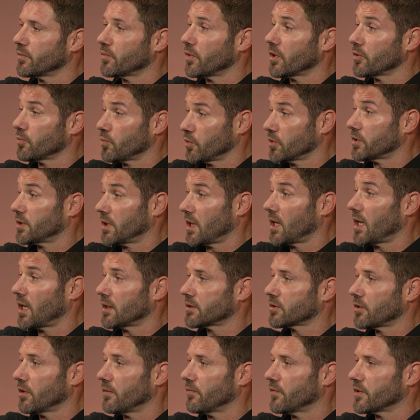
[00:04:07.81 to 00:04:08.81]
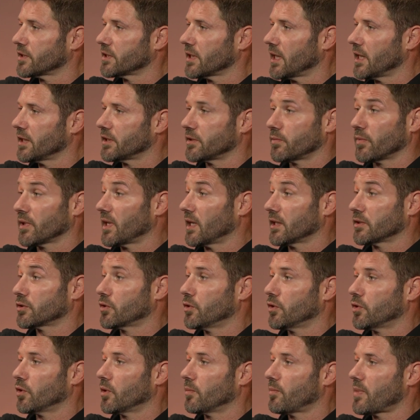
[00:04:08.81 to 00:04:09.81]
was the last conversation, whether that's
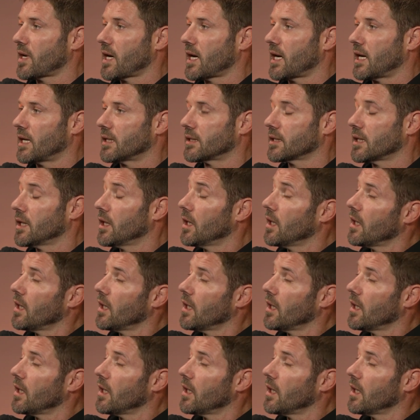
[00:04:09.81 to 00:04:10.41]
good or bad.